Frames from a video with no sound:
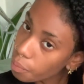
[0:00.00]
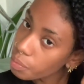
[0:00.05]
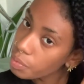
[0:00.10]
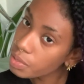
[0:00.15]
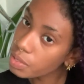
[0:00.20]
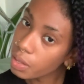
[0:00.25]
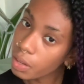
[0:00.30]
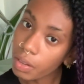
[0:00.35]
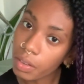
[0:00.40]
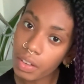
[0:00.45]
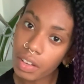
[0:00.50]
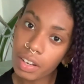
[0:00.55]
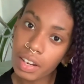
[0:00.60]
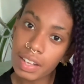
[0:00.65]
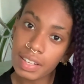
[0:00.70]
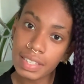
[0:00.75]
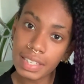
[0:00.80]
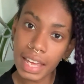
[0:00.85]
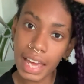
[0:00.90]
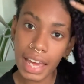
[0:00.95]
So I'm
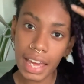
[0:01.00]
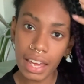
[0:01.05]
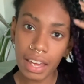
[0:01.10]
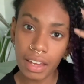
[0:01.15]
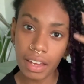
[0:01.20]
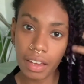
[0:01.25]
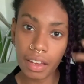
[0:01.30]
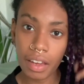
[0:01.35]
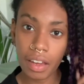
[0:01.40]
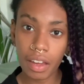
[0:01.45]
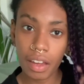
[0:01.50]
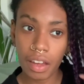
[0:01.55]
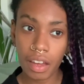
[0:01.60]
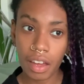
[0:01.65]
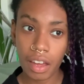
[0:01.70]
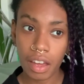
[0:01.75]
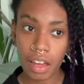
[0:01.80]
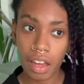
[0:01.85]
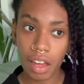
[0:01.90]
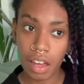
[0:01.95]
gonna take
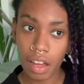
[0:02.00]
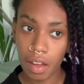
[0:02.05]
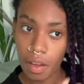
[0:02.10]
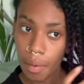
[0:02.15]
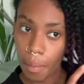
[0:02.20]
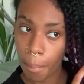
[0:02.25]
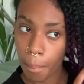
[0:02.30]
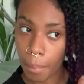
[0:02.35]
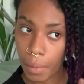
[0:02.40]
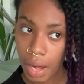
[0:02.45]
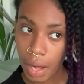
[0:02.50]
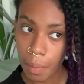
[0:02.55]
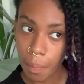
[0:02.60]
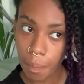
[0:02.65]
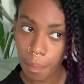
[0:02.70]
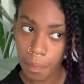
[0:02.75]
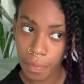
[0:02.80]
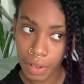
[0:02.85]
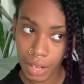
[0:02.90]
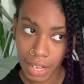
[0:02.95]
my
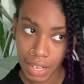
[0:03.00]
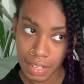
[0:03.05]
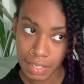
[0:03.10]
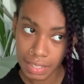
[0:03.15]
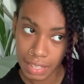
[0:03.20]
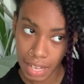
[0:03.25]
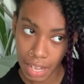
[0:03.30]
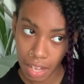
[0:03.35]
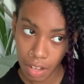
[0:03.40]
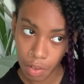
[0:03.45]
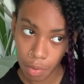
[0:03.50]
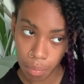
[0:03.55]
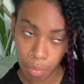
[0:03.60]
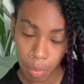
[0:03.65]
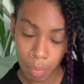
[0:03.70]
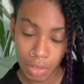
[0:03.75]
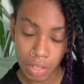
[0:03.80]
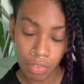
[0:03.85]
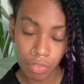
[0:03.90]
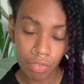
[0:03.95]
braids out and
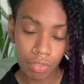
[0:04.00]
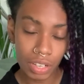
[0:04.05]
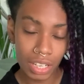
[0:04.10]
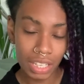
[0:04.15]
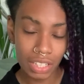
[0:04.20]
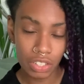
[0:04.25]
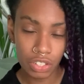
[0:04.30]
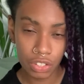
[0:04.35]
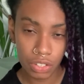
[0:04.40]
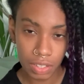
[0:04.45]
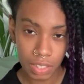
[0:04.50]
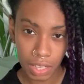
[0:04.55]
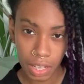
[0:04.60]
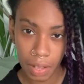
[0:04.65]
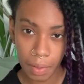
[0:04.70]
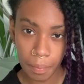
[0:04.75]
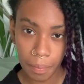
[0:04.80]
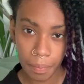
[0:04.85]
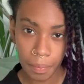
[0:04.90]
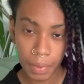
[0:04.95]
probably redo
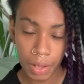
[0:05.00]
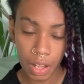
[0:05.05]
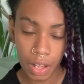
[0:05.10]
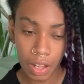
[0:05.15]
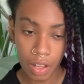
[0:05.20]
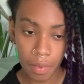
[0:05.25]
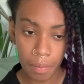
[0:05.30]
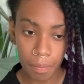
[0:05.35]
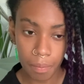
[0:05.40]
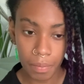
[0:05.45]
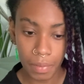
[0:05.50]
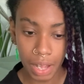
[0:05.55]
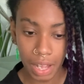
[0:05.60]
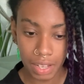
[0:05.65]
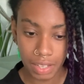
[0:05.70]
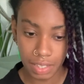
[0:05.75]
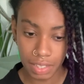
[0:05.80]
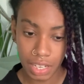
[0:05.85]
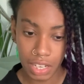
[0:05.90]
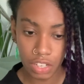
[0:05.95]
them
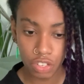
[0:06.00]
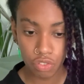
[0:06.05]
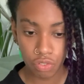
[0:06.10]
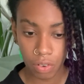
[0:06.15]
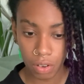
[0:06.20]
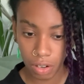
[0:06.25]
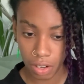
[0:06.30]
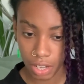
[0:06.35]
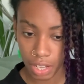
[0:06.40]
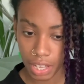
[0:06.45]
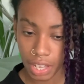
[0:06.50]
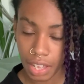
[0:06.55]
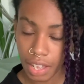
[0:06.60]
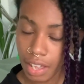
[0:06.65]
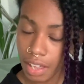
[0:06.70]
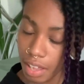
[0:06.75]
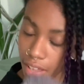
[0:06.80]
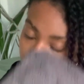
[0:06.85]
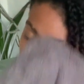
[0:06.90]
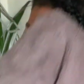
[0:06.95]
as they dry,
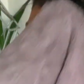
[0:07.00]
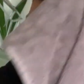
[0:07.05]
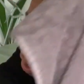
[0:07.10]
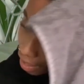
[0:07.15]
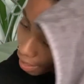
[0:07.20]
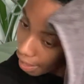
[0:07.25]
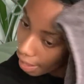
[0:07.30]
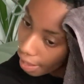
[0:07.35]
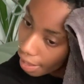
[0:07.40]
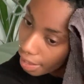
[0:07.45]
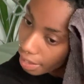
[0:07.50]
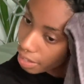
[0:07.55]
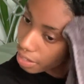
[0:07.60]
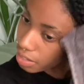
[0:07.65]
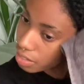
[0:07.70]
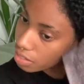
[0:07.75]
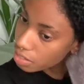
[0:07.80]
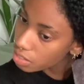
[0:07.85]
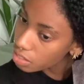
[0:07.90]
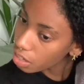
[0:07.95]

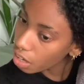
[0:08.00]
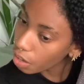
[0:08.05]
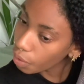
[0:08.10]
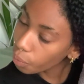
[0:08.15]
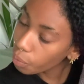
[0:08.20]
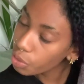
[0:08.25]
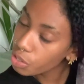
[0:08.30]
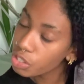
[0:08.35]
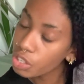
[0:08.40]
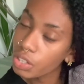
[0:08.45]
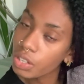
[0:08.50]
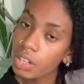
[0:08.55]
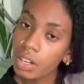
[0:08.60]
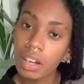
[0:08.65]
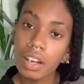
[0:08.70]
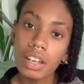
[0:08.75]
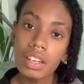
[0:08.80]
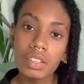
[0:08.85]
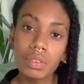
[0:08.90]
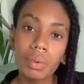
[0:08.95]
and I will show you
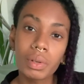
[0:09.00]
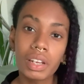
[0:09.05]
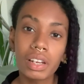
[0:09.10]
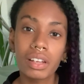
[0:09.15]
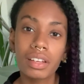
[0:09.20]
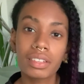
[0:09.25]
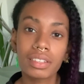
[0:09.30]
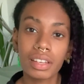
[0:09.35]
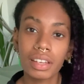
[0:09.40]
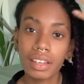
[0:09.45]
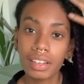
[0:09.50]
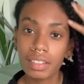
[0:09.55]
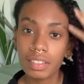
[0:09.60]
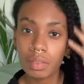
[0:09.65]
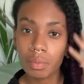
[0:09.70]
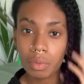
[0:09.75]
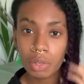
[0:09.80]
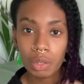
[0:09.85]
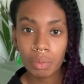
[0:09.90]
guys what it looks like tomorrow